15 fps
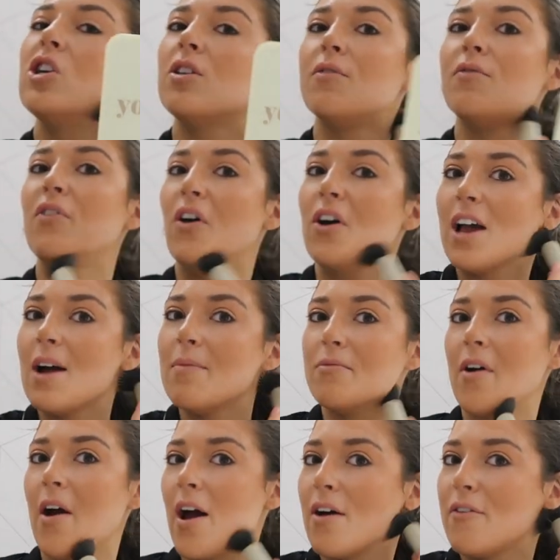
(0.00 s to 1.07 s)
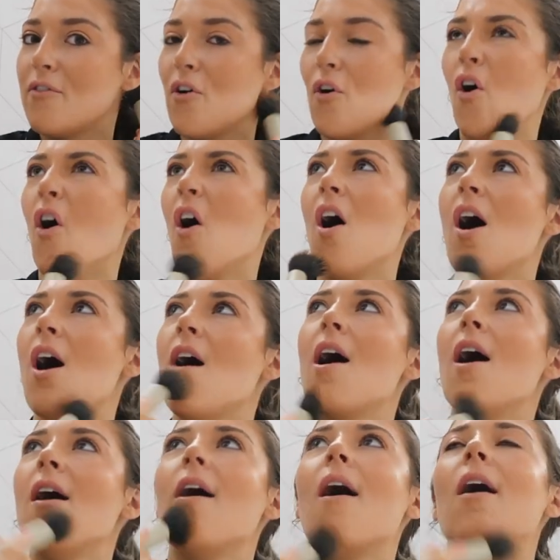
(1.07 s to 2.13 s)
got the vlog camera, I thought,
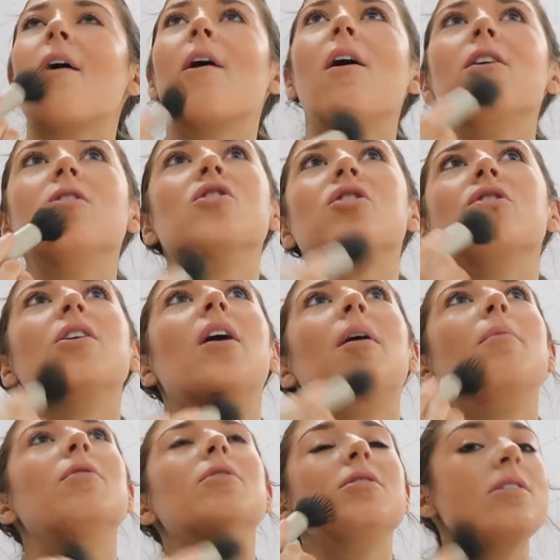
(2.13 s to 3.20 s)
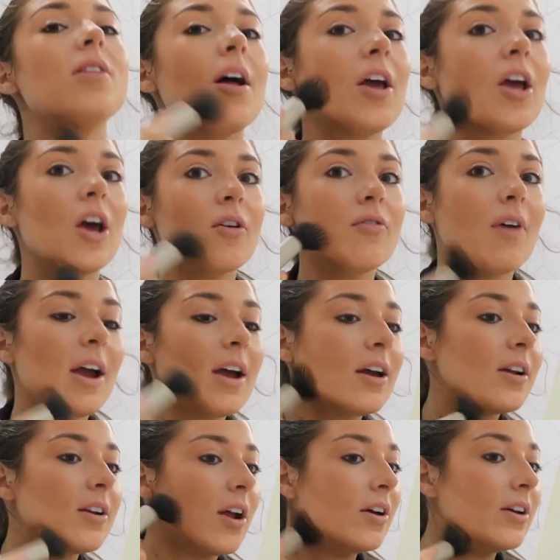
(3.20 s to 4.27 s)
gosh, I must like
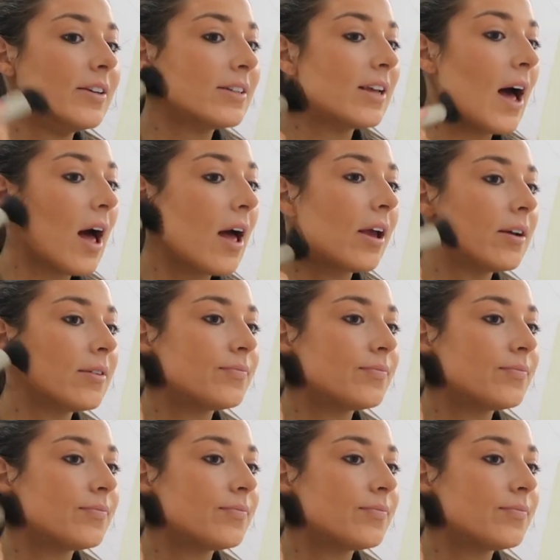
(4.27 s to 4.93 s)
recognize her.